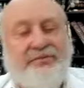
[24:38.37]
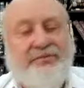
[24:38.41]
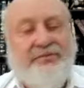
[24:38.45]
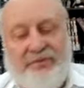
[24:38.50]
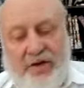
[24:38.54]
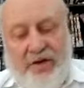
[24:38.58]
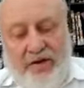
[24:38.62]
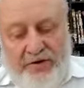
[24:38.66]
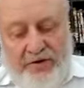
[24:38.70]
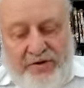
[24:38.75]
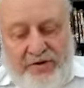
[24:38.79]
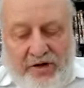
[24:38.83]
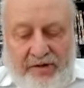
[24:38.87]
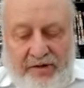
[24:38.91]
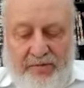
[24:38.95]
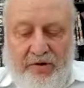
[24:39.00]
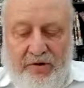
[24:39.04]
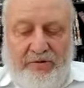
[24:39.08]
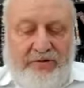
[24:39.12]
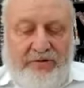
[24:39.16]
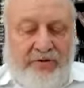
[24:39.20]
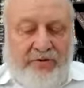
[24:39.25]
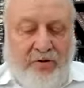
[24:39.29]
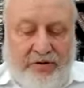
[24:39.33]
Although shame
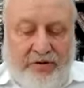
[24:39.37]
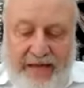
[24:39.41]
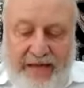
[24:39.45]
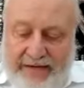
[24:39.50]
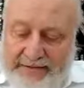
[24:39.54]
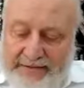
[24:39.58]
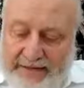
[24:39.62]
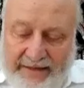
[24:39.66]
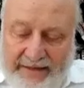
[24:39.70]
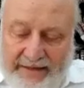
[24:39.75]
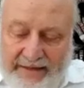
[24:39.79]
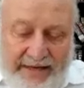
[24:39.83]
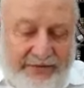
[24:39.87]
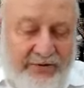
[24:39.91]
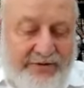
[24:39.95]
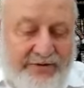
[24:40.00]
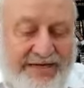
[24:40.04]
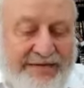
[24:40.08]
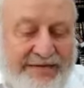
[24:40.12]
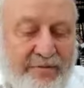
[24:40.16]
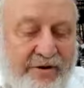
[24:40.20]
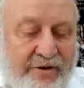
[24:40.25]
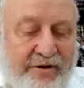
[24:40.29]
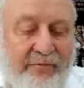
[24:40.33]
holds in all cases not allowed.
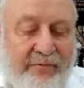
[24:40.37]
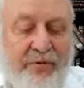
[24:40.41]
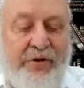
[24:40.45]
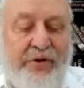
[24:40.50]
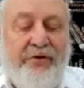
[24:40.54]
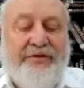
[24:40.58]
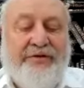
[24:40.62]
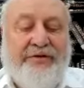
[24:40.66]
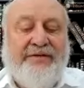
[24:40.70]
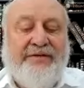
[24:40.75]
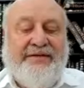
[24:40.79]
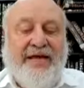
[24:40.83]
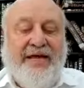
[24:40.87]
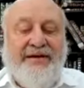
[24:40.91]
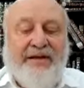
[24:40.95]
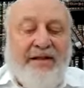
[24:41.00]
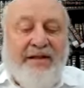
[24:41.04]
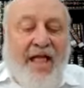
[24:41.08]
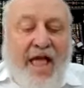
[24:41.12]
Says we don't understand.